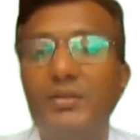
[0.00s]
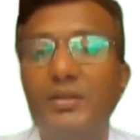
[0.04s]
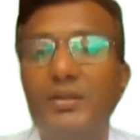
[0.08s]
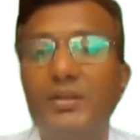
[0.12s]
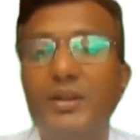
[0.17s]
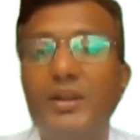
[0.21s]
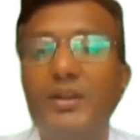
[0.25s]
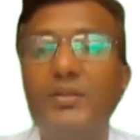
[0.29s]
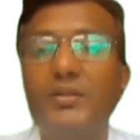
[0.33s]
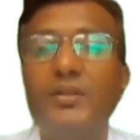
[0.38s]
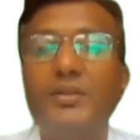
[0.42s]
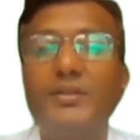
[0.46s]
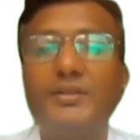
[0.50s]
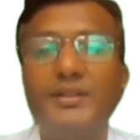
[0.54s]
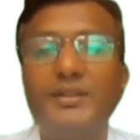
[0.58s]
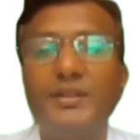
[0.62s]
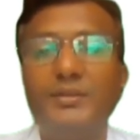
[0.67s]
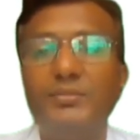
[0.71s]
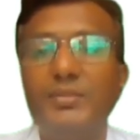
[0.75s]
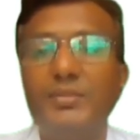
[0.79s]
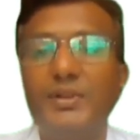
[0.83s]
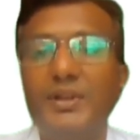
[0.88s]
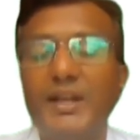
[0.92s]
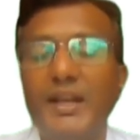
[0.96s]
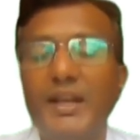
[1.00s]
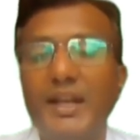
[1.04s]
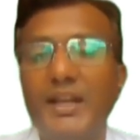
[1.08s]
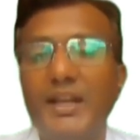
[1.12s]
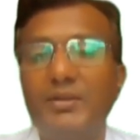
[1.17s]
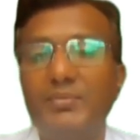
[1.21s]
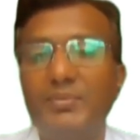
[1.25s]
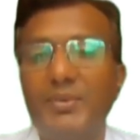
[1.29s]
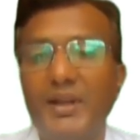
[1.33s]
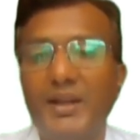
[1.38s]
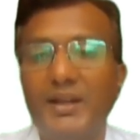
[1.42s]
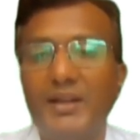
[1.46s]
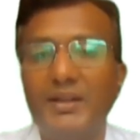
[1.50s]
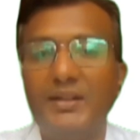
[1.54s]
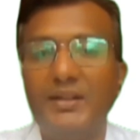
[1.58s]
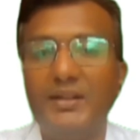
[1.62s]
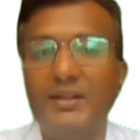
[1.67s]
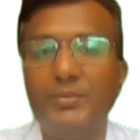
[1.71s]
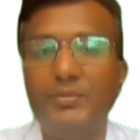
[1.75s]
Reynolds number, and Prandtl